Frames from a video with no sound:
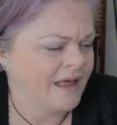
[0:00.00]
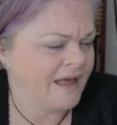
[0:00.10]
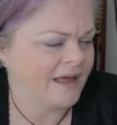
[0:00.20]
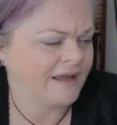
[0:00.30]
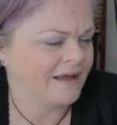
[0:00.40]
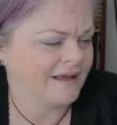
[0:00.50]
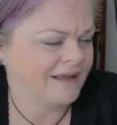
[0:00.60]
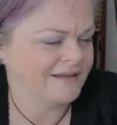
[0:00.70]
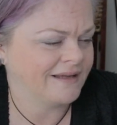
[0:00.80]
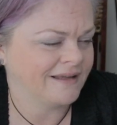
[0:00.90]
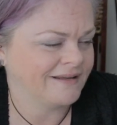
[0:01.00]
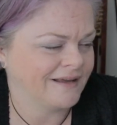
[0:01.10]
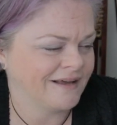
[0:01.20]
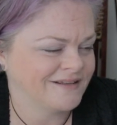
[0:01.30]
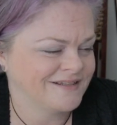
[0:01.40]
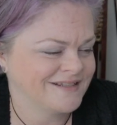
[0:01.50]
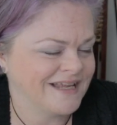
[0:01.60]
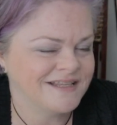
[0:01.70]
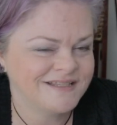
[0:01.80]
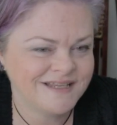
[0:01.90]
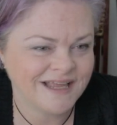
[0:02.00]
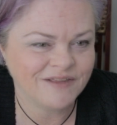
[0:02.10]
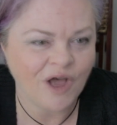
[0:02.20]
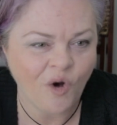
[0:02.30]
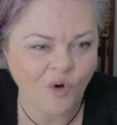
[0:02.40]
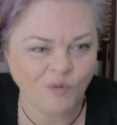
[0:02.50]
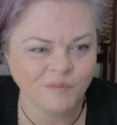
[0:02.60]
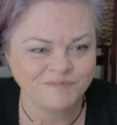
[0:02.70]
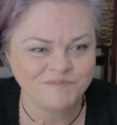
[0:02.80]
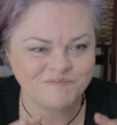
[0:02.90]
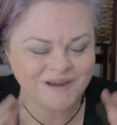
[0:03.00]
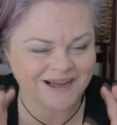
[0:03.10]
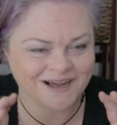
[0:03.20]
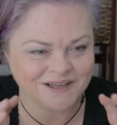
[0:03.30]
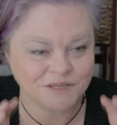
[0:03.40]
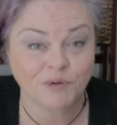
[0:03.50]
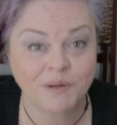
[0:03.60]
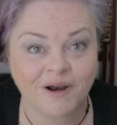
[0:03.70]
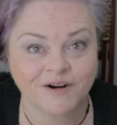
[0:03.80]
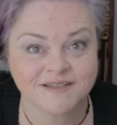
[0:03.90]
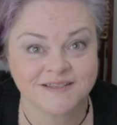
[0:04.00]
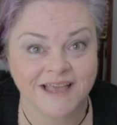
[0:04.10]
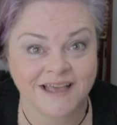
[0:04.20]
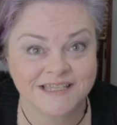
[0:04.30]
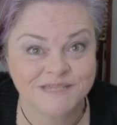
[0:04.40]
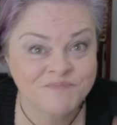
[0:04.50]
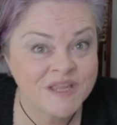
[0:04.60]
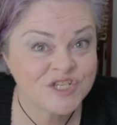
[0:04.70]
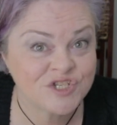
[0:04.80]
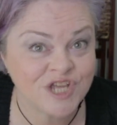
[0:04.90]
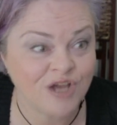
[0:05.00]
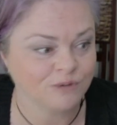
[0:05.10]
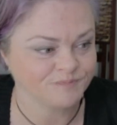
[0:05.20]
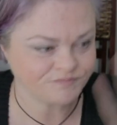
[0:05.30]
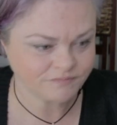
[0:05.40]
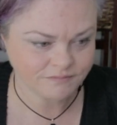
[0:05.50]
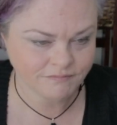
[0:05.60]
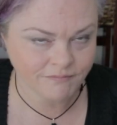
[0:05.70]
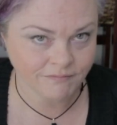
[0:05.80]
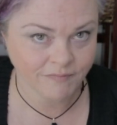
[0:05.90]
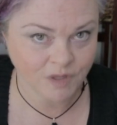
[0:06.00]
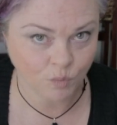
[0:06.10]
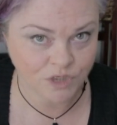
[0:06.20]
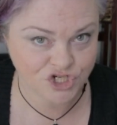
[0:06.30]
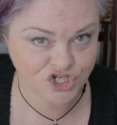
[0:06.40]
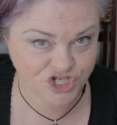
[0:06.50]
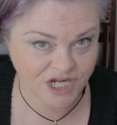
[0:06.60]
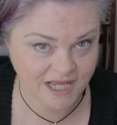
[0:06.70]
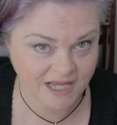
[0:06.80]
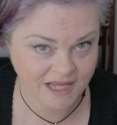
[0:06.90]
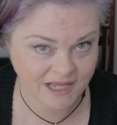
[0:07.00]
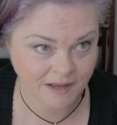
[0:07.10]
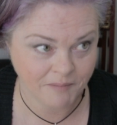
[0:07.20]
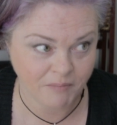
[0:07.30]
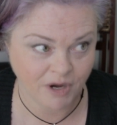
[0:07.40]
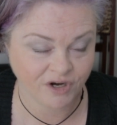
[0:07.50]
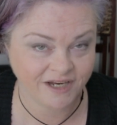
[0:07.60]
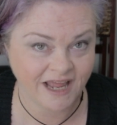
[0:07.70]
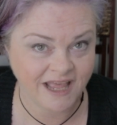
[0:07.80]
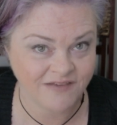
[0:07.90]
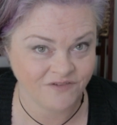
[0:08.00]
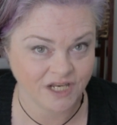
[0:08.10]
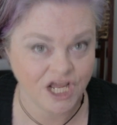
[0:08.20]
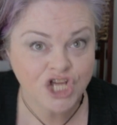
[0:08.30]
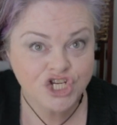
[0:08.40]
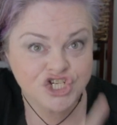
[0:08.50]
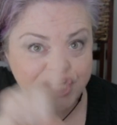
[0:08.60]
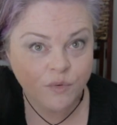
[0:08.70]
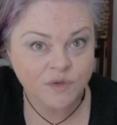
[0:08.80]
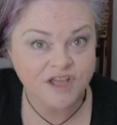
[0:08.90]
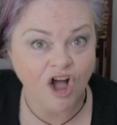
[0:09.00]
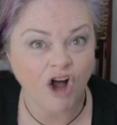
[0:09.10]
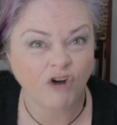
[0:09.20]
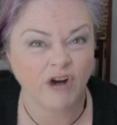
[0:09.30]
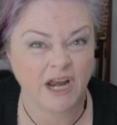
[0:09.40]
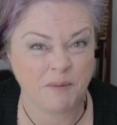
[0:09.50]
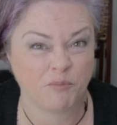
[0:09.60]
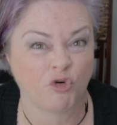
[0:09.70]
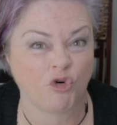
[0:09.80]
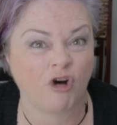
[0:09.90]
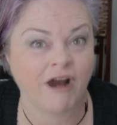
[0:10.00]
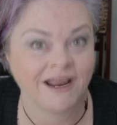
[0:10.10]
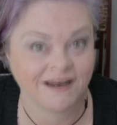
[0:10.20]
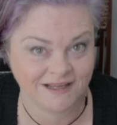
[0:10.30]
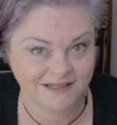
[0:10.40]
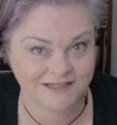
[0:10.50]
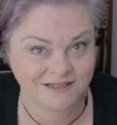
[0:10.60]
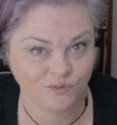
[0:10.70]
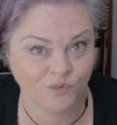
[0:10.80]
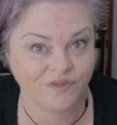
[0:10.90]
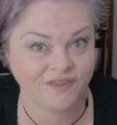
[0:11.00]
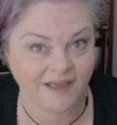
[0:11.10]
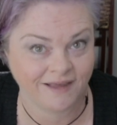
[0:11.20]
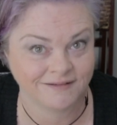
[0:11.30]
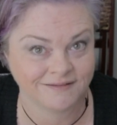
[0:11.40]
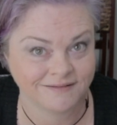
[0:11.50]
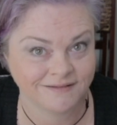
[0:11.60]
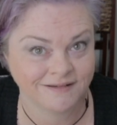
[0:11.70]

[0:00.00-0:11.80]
And the whole, the premarital sex. So, when she married David, she was already pregnant with Dayton.